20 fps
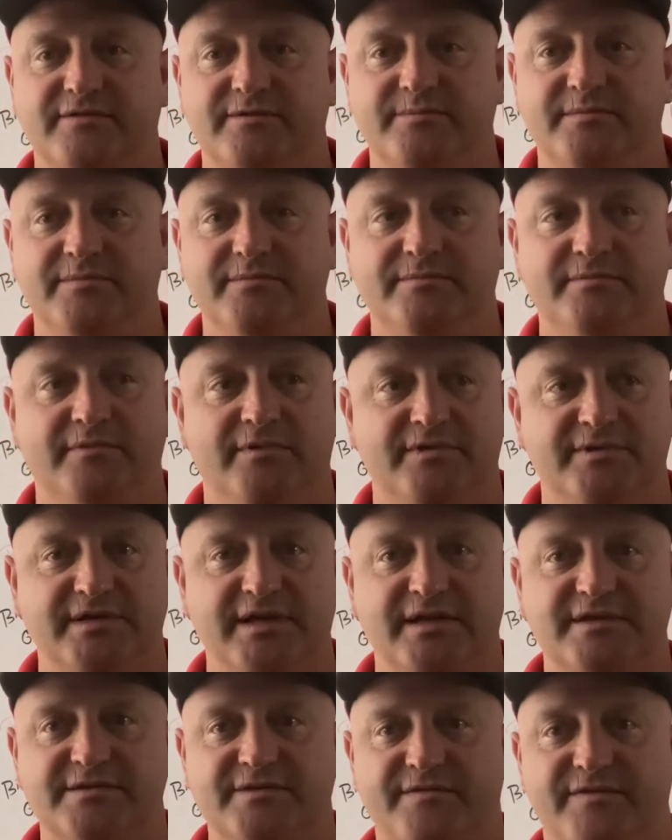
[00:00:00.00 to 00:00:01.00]
them, or
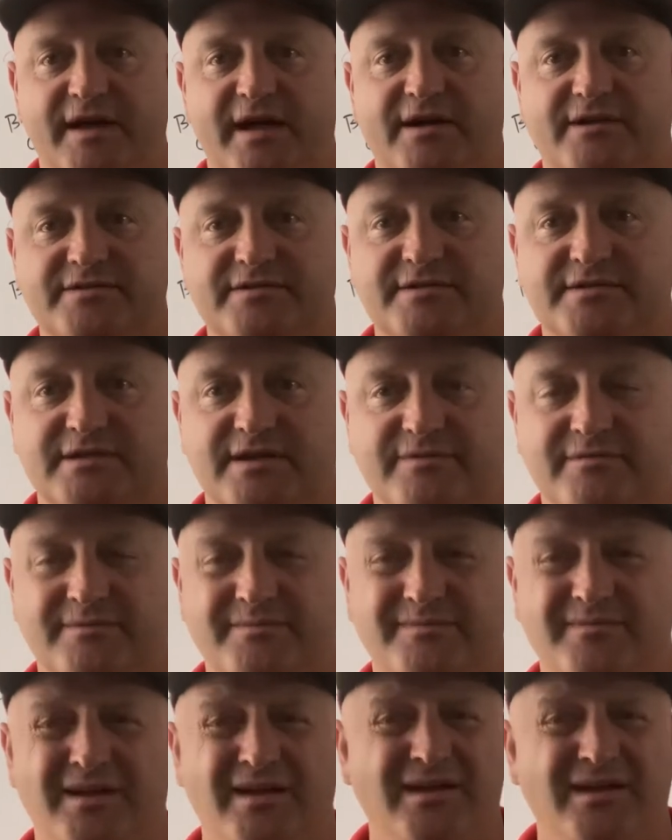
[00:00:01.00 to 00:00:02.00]
tens of thousands of them.